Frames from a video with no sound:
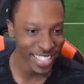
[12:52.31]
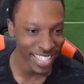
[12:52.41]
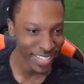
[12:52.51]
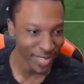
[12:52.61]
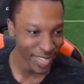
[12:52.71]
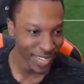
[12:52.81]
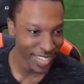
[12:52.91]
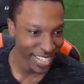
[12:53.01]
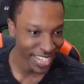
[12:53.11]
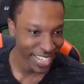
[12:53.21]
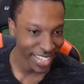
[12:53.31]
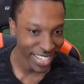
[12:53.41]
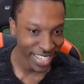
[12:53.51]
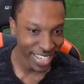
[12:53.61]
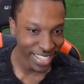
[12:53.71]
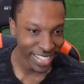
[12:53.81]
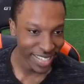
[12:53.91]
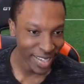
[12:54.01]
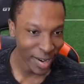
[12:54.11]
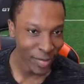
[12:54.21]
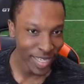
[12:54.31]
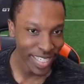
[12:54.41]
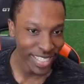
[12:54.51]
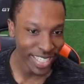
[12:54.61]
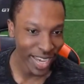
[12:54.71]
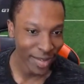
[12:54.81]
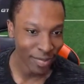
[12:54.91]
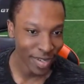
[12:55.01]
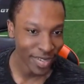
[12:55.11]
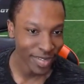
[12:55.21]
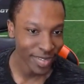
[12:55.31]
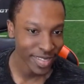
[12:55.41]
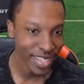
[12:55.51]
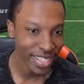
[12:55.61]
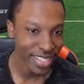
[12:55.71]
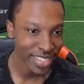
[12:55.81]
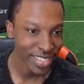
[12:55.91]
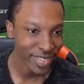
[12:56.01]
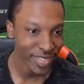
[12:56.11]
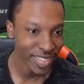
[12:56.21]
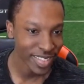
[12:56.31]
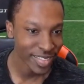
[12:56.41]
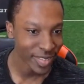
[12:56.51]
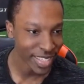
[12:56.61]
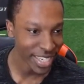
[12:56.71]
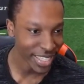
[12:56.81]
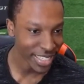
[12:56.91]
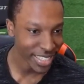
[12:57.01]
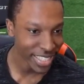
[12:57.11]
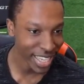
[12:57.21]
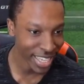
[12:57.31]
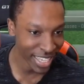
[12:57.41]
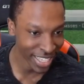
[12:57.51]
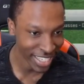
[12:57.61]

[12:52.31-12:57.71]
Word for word: love, bro. I need to calm my ass down, bro. Like, this, this is ridiculous.